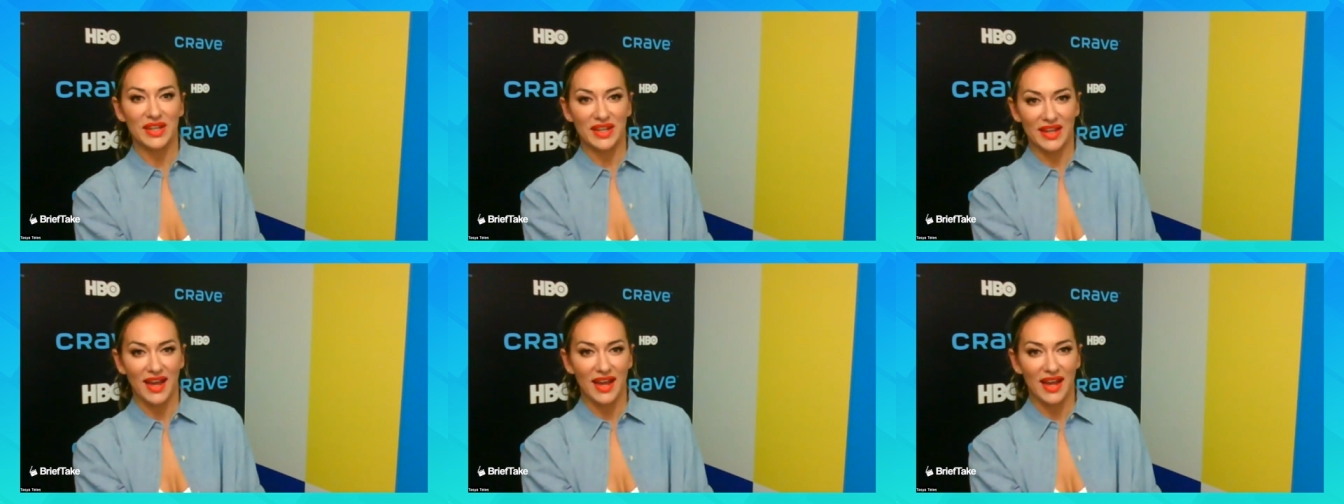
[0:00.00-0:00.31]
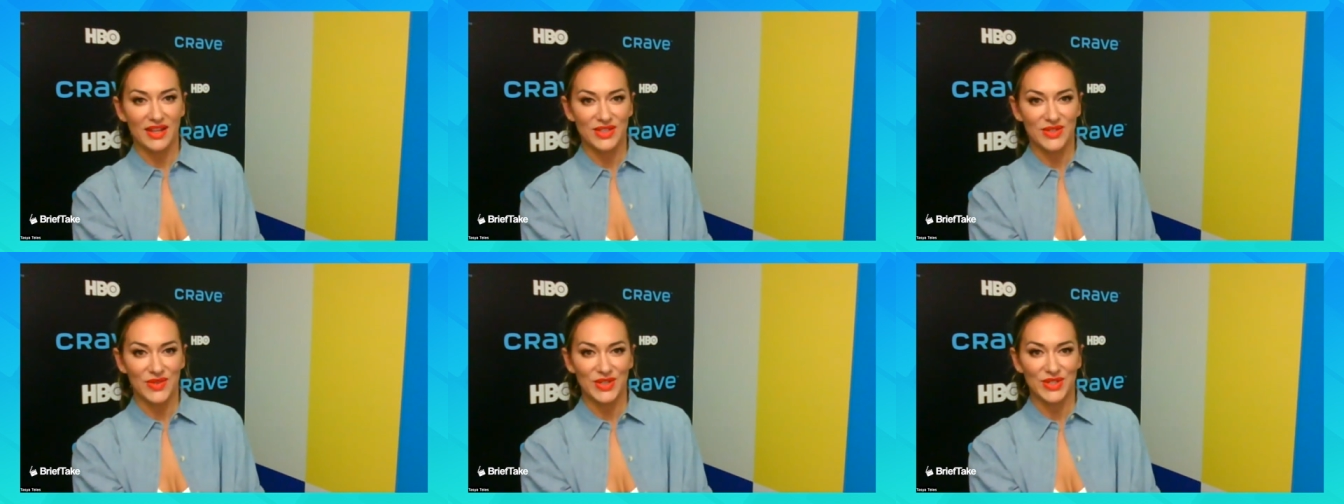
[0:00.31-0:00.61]

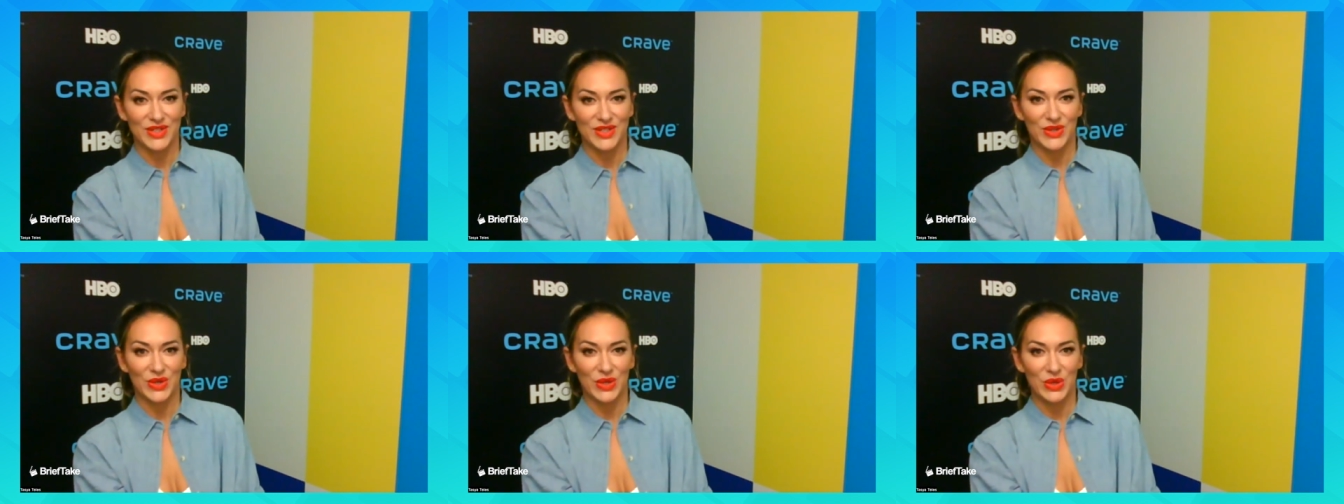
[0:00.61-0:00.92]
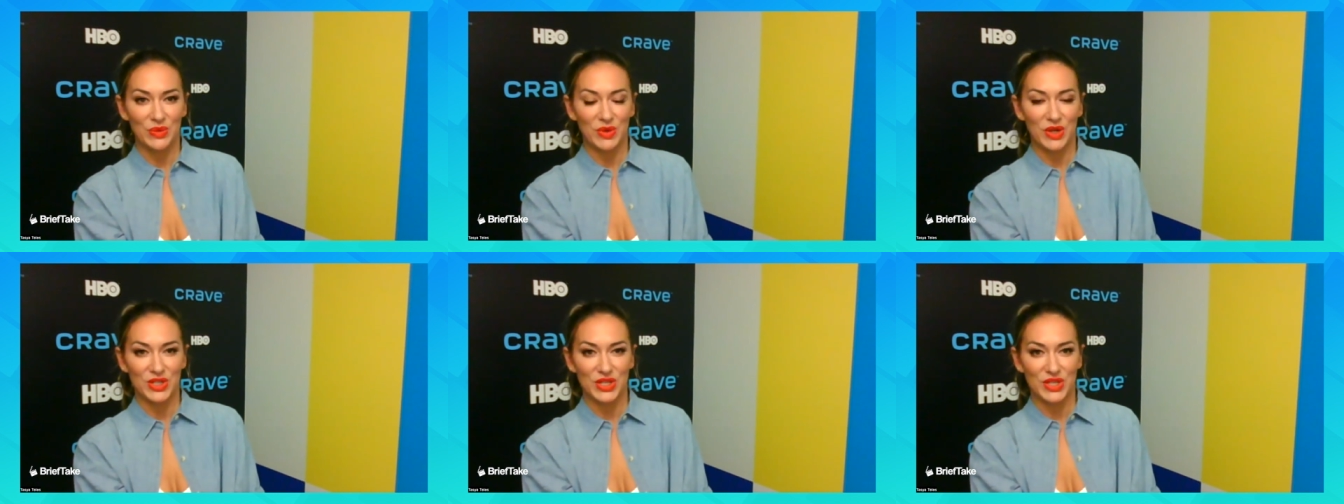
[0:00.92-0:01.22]
Yeah, so I just
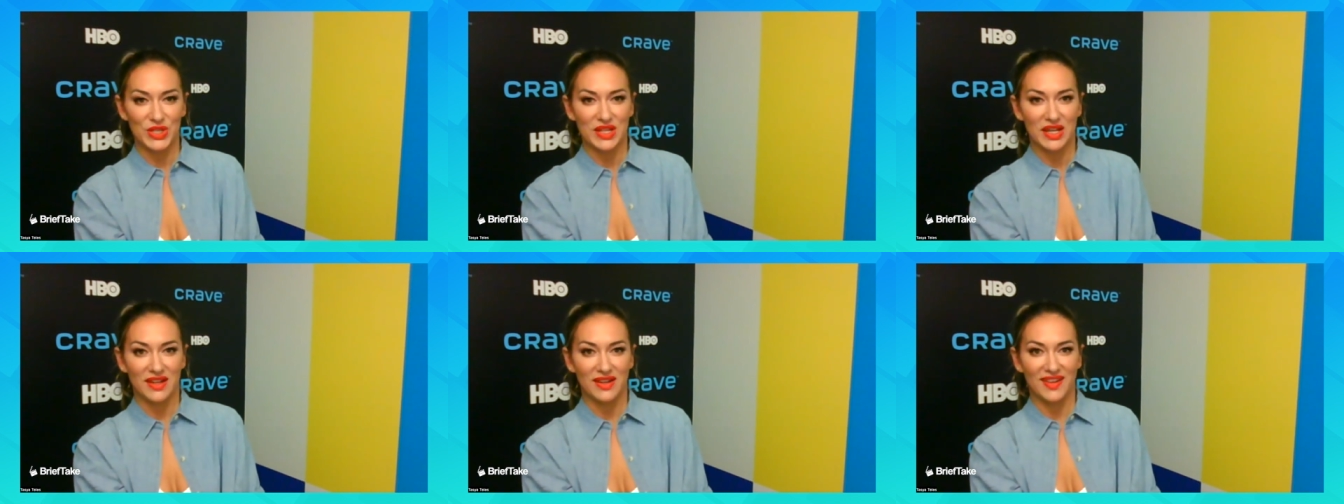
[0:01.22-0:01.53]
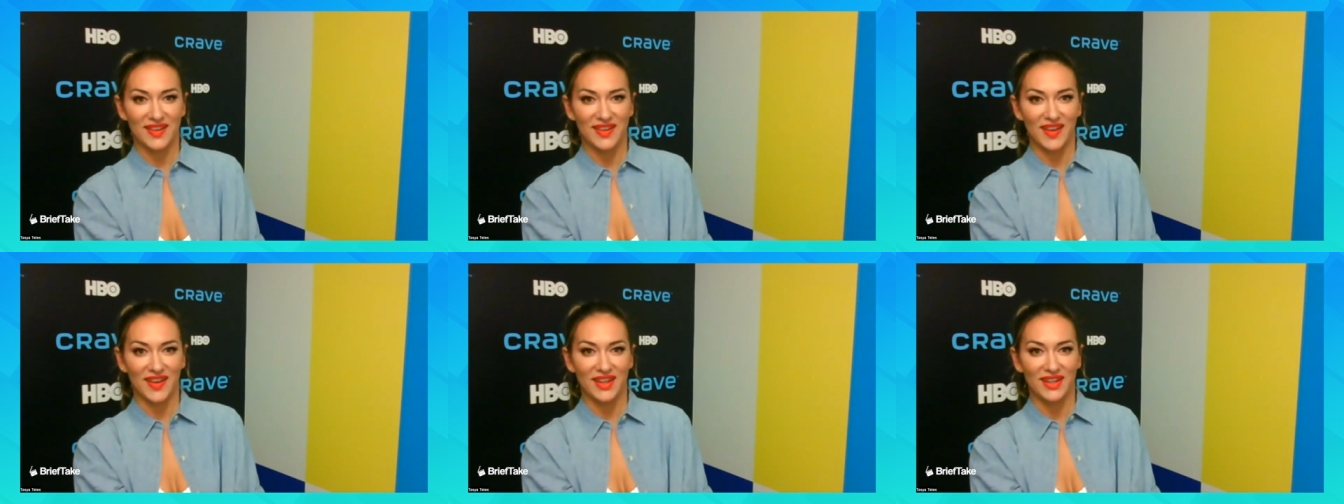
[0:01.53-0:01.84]
started watching that
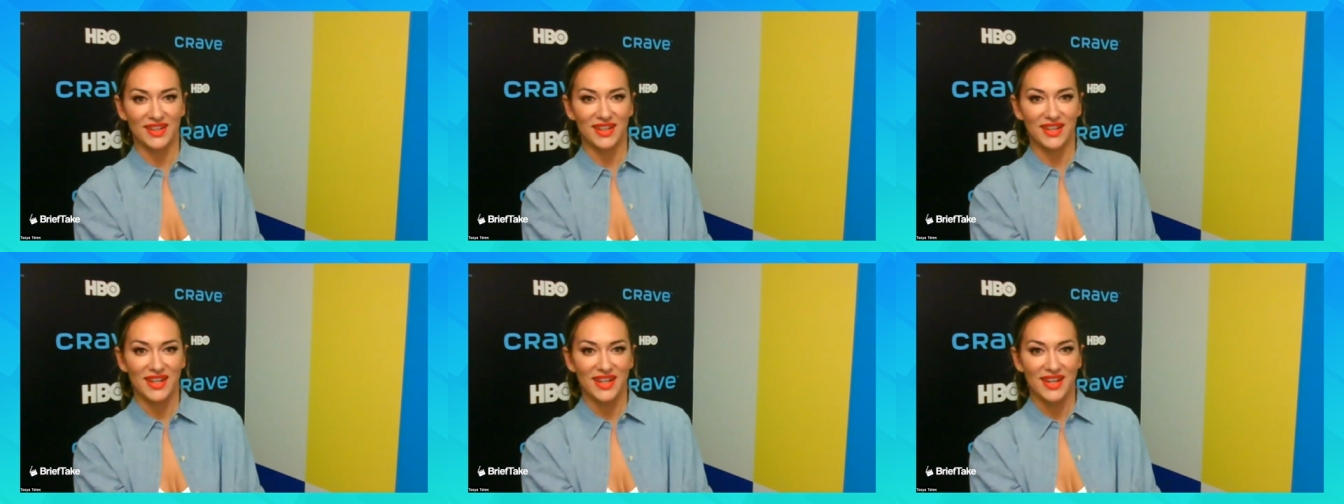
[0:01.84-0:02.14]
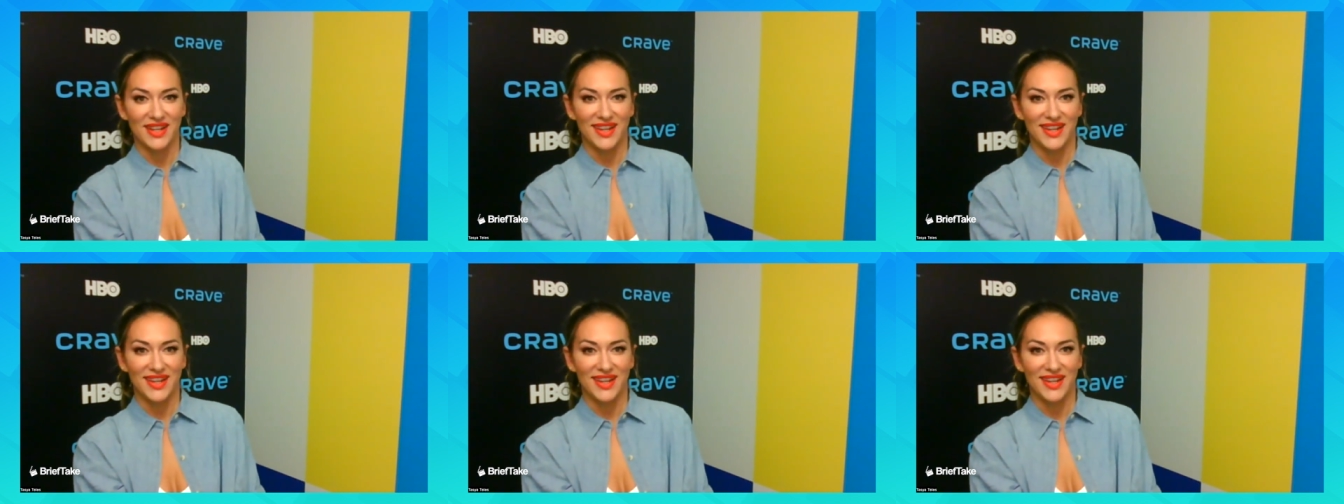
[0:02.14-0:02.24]
again.